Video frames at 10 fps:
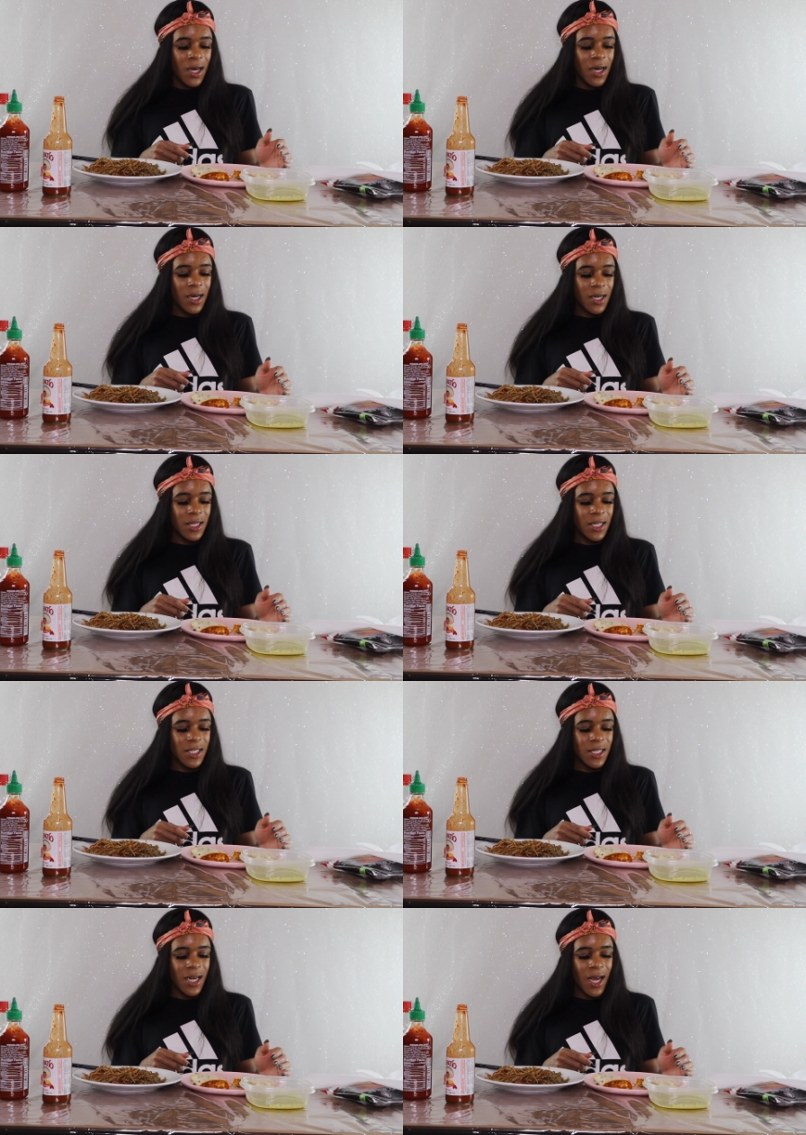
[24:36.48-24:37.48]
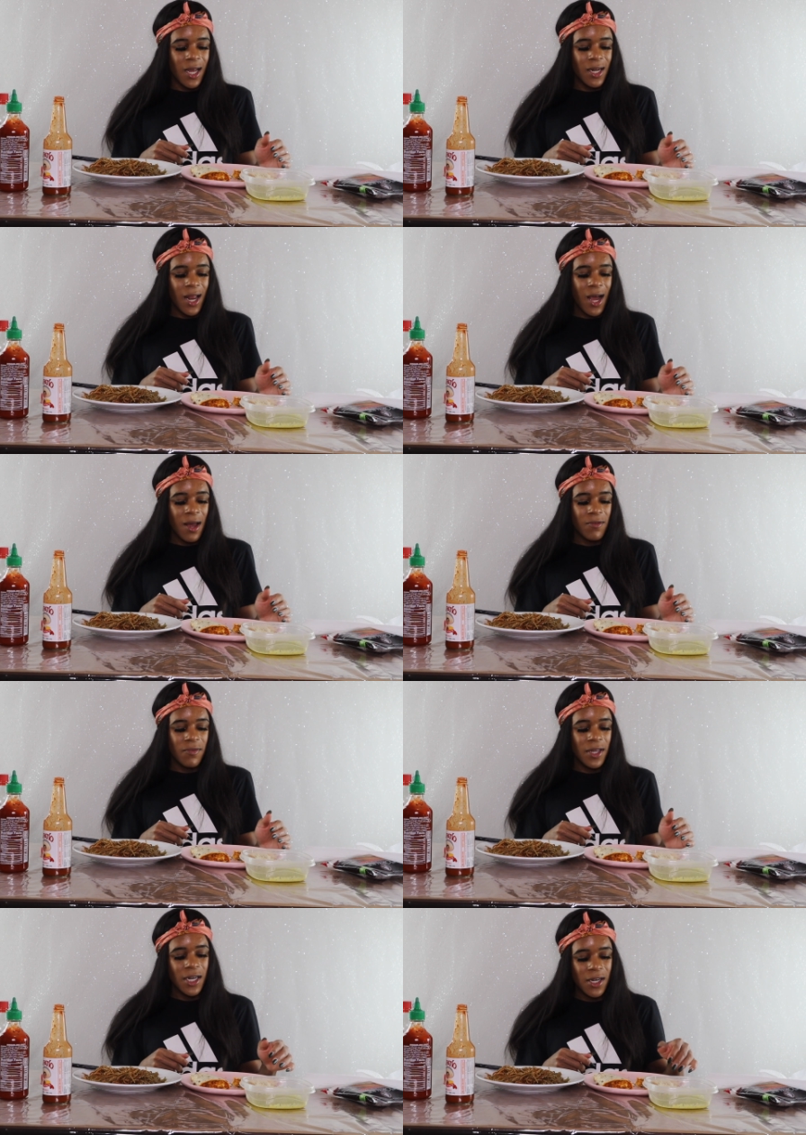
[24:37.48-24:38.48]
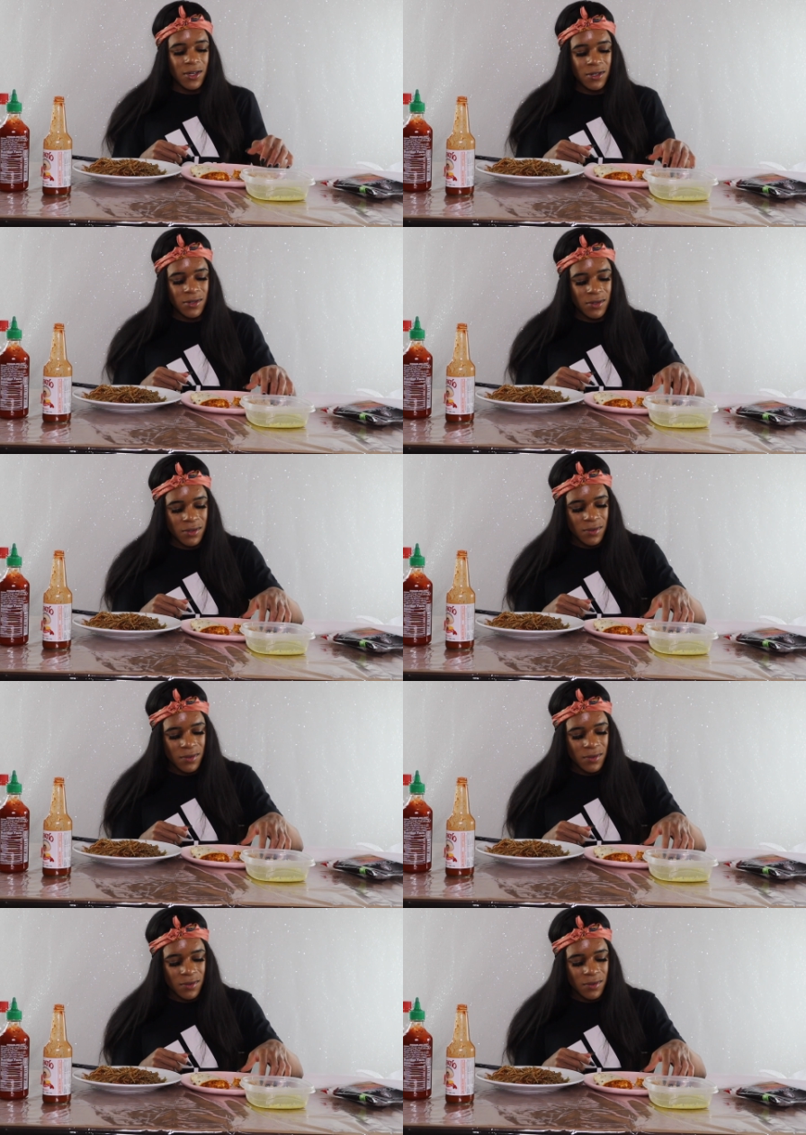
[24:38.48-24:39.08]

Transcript: this is not a live video.